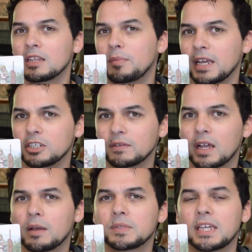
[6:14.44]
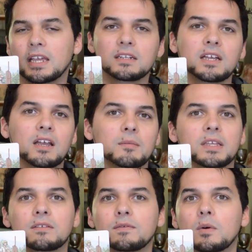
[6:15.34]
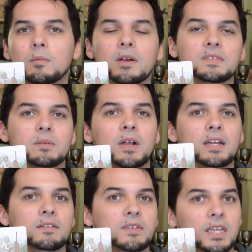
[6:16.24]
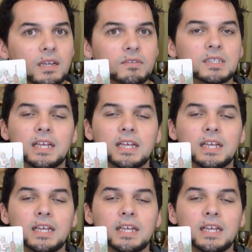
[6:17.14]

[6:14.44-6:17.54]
the Page of Cups can come in the form of some kind of gift,